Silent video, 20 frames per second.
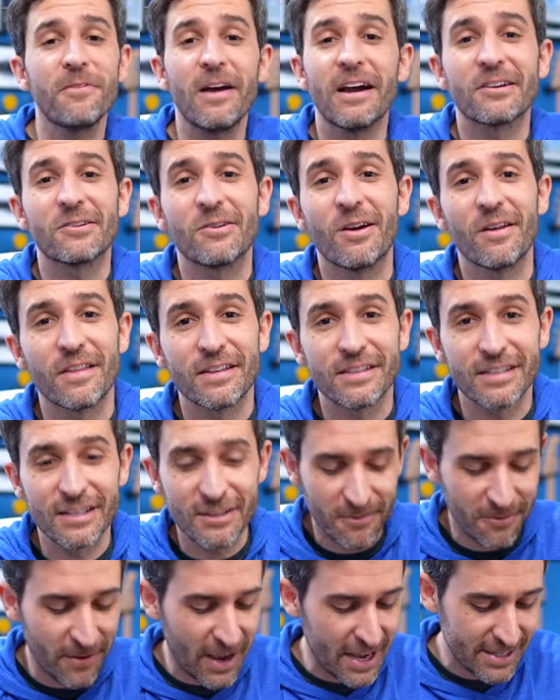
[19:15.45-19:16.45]
factor on this is
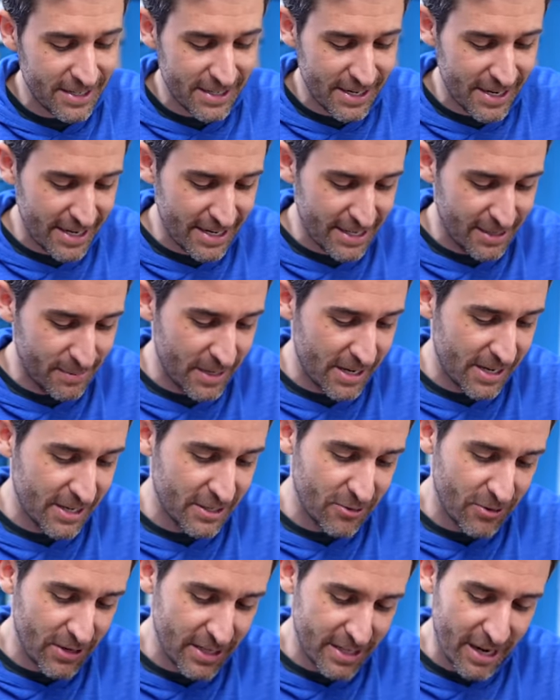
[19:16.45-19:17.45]
fascinating to me because
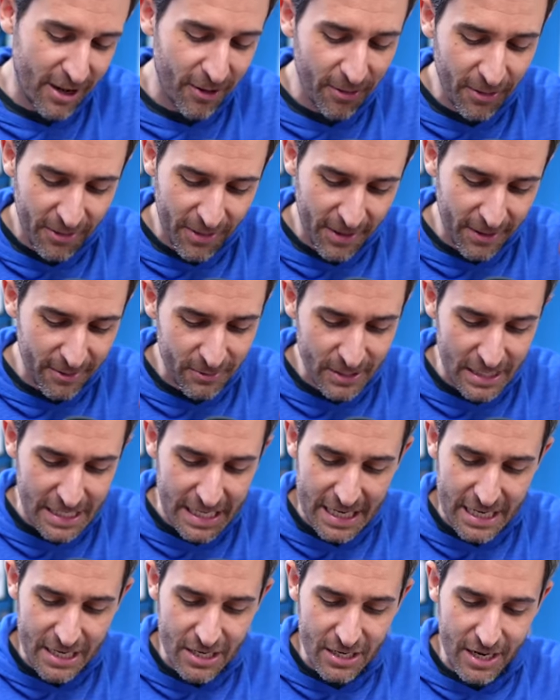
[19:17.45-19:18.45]
you can tell that they
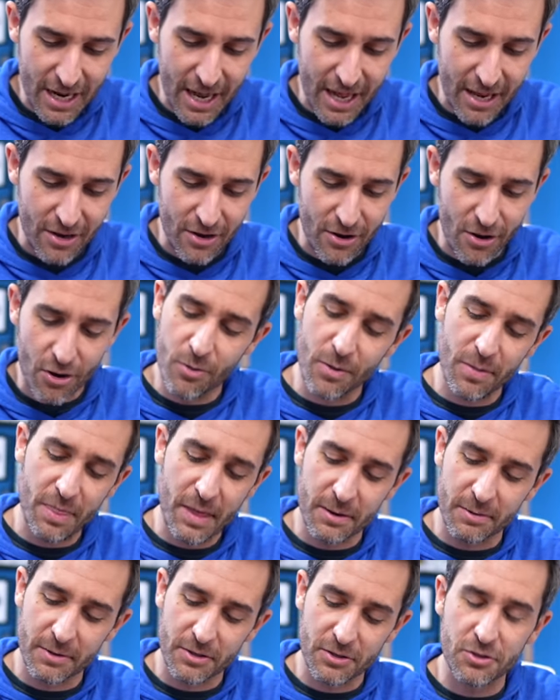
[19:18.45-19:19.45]
didn't yet know what
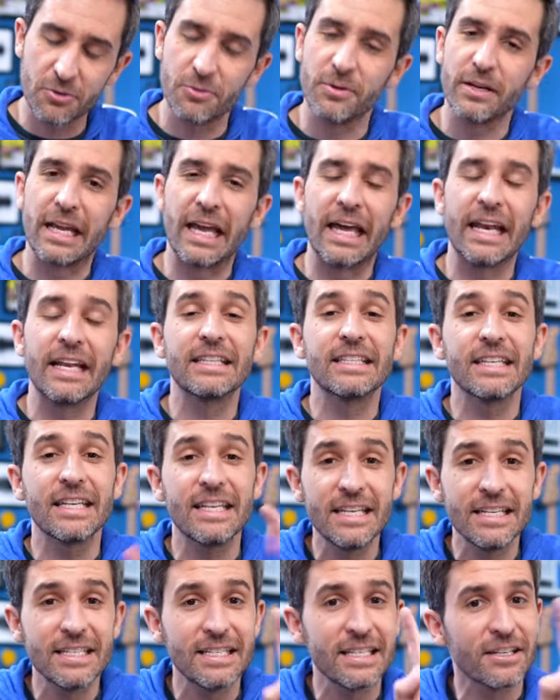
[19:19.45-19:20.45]
they were doing. And it's
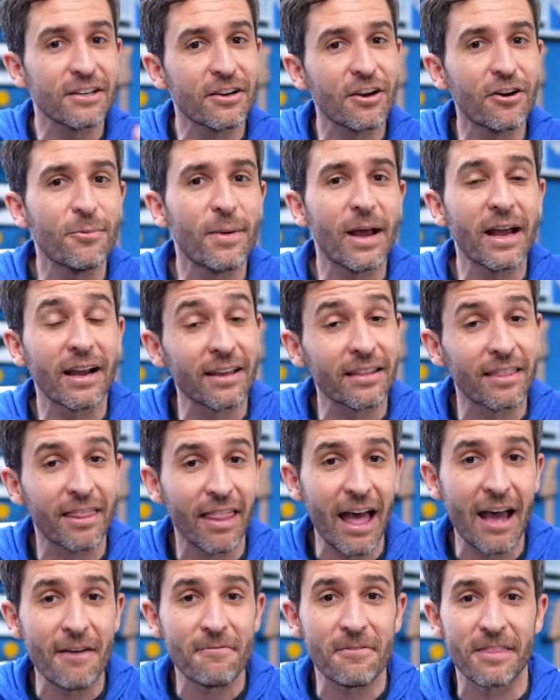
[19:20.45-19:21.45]
easy to go back and
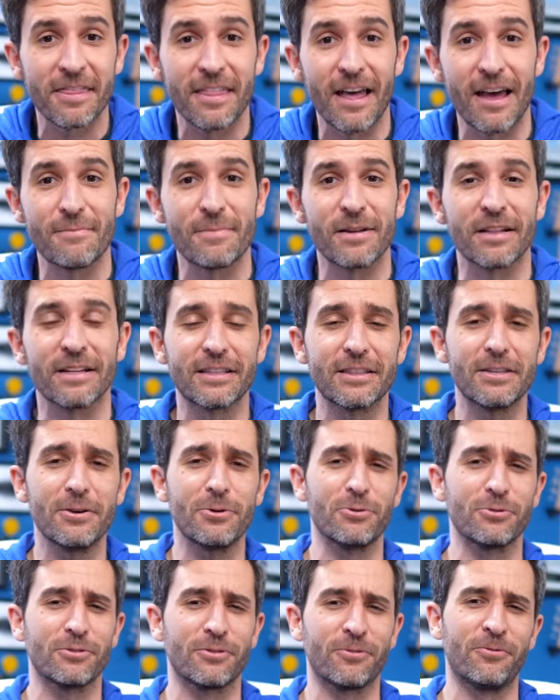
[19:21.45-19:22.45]
laugh at that and be like,
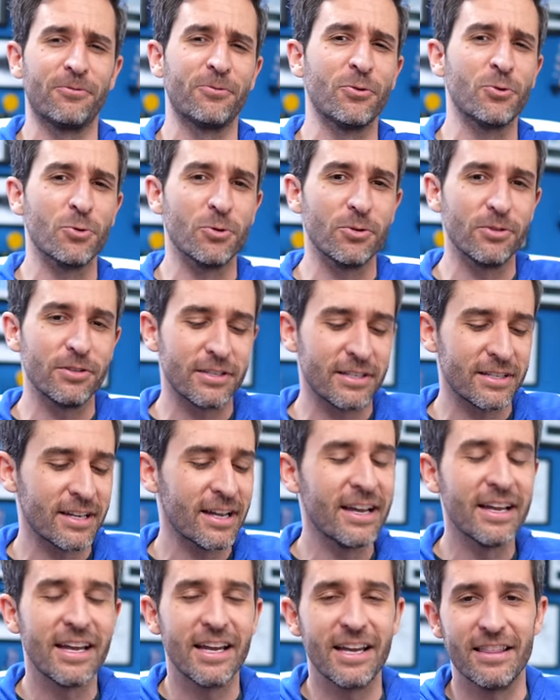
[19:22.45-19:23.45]
those fools
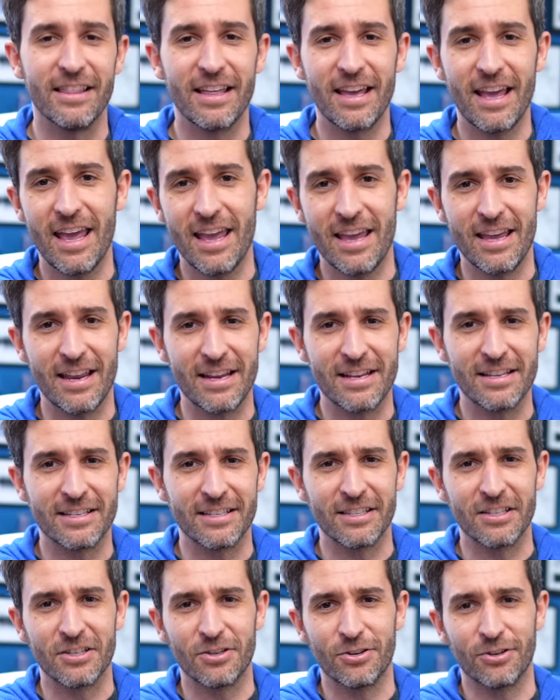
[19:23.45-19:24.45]
in the 80s
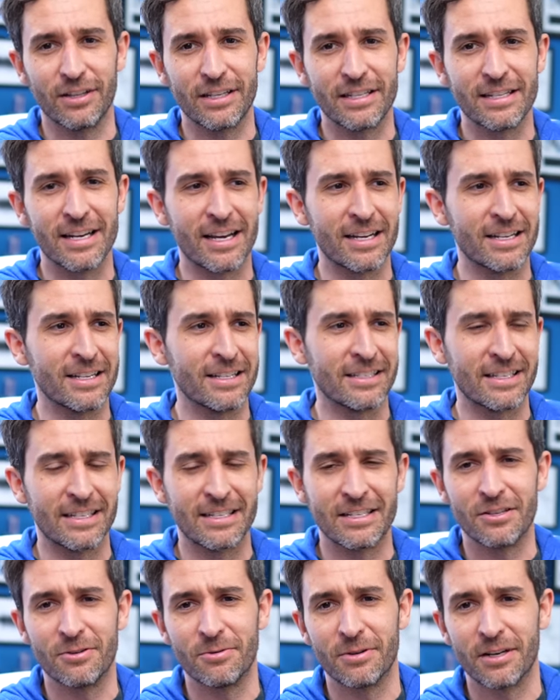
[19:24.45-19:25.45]
and the early 90s, they
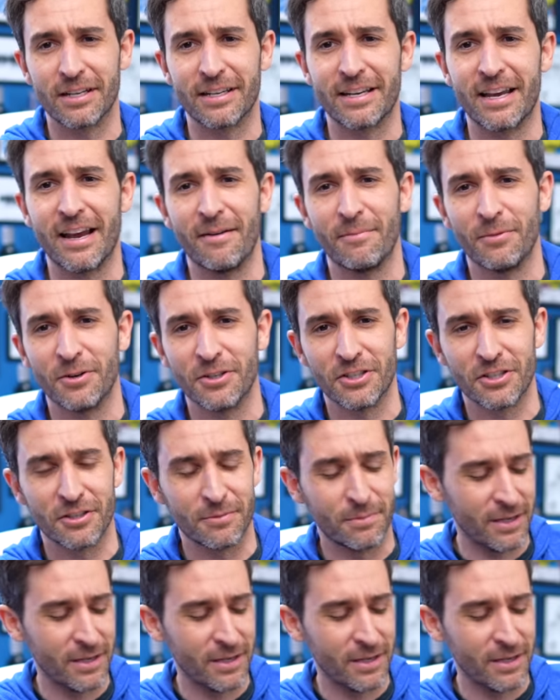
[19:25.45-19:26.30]
didn't know what a camera should